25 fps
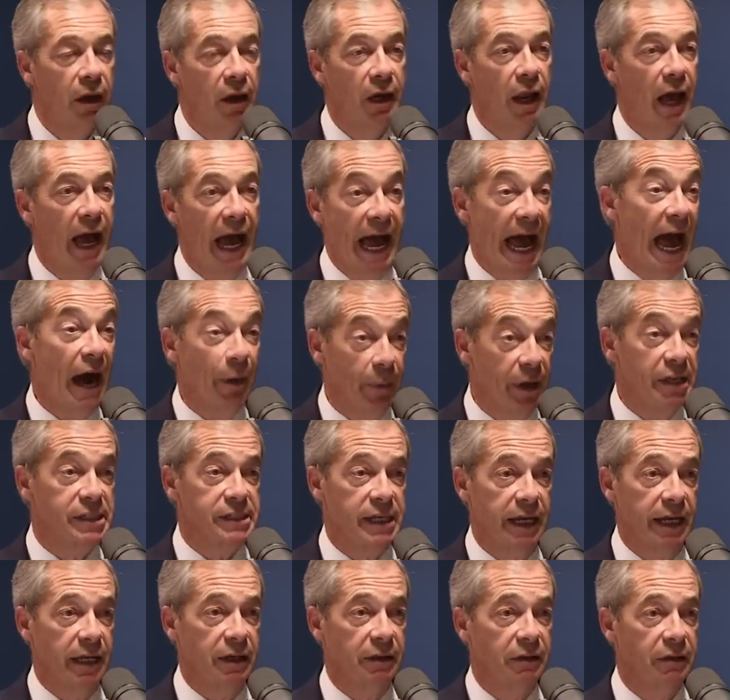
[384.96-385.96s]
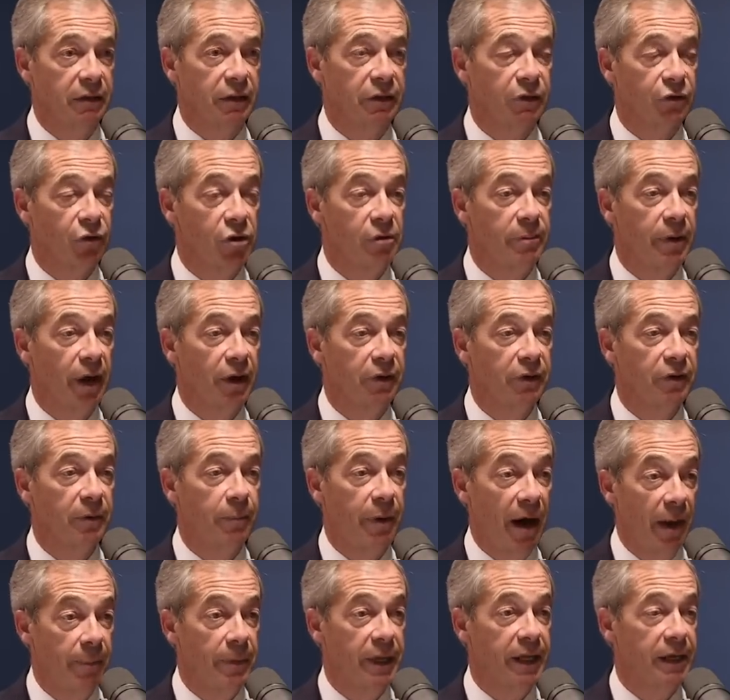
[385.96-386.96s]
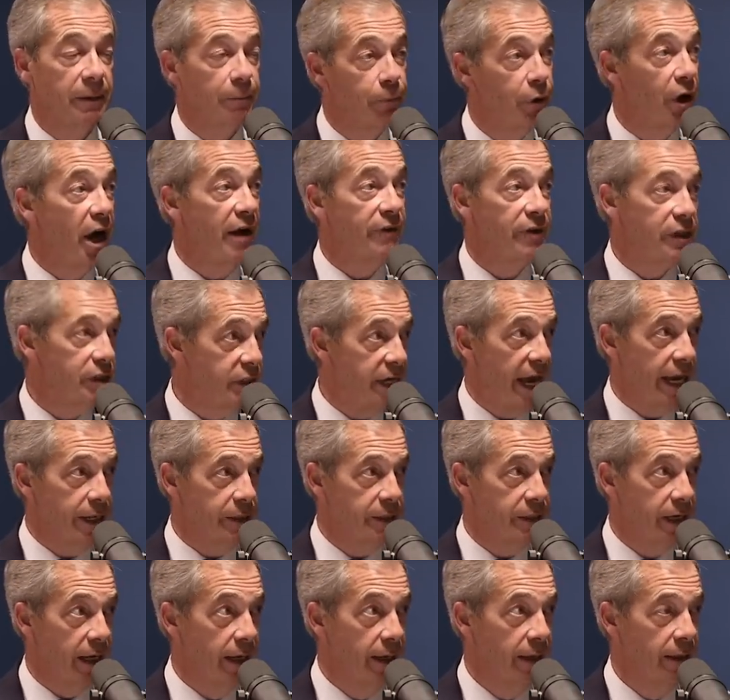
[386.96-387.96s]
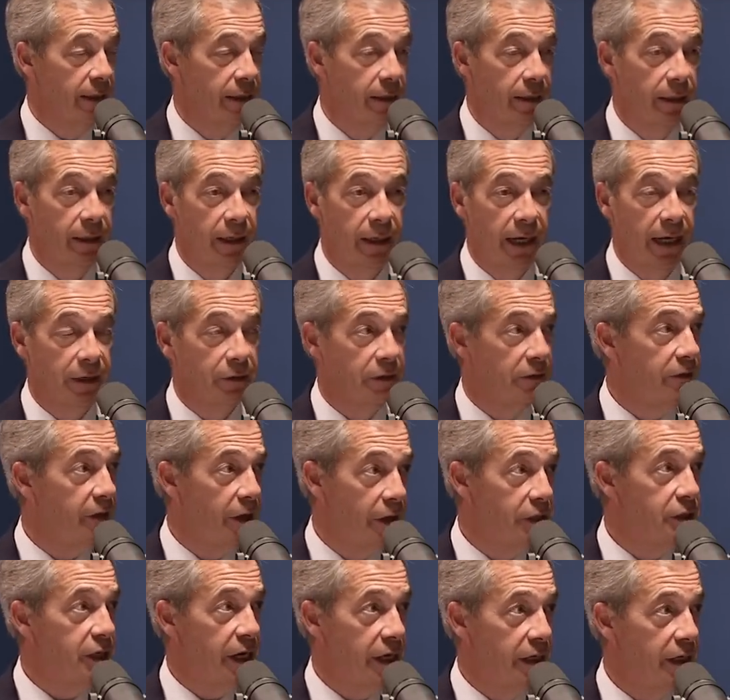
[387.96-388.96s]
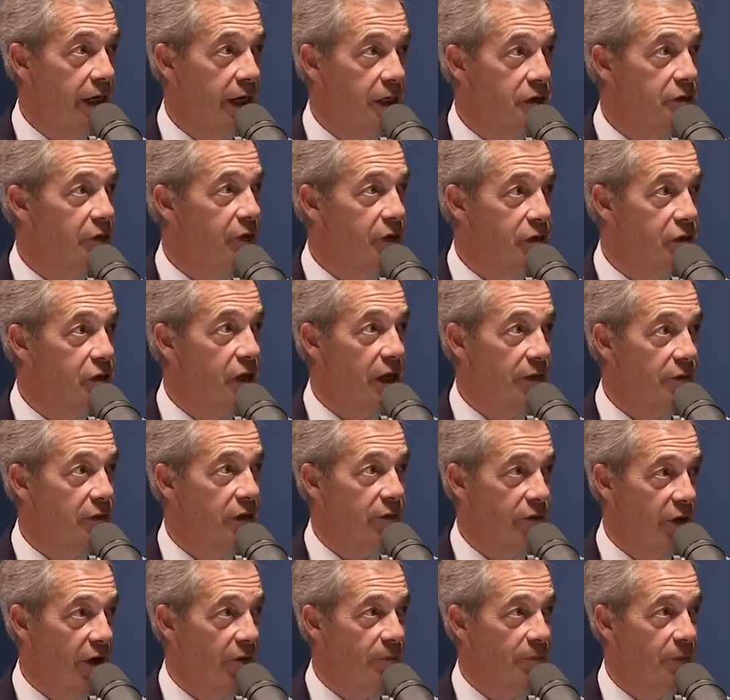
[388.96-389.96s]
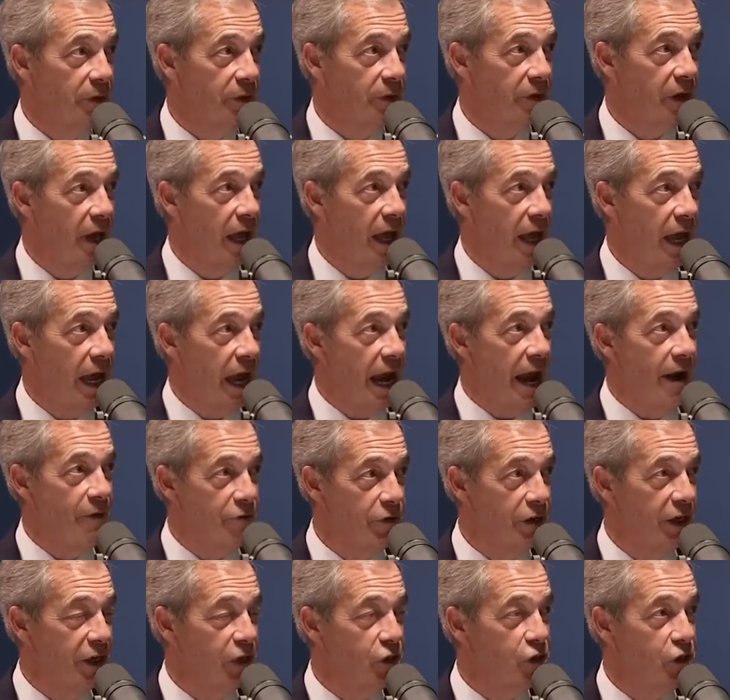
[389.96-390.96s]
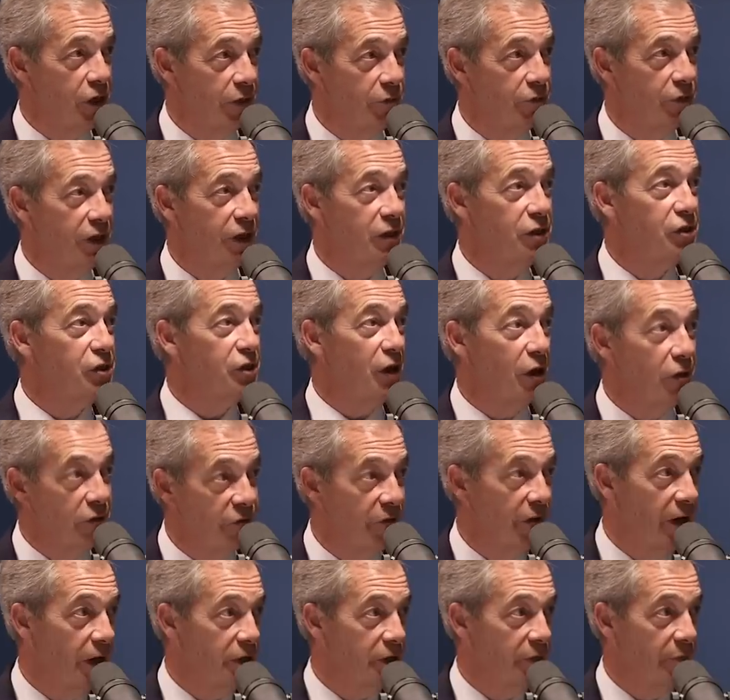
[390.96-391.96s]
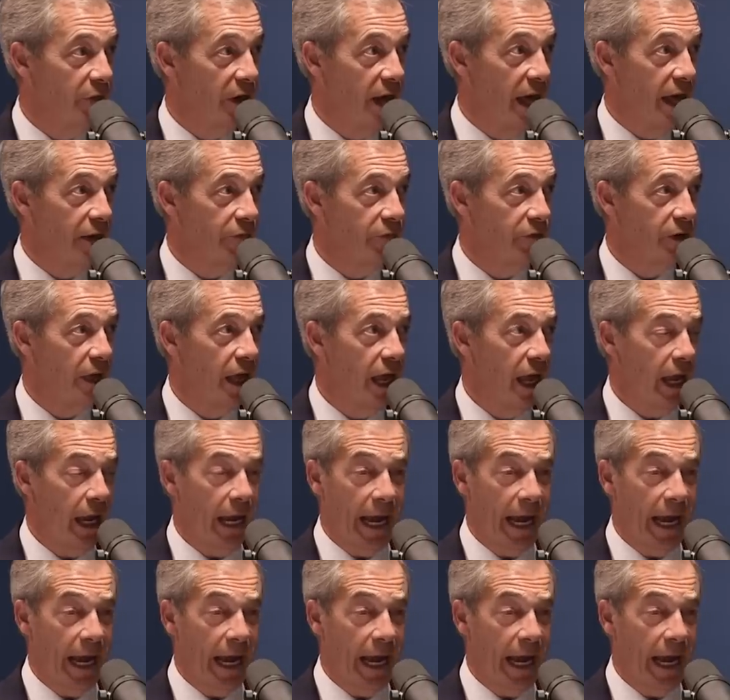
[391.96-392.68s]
You know, how is it that through both the public and private sector, under 13 years of Conservative government, everything has shifted so far to the left?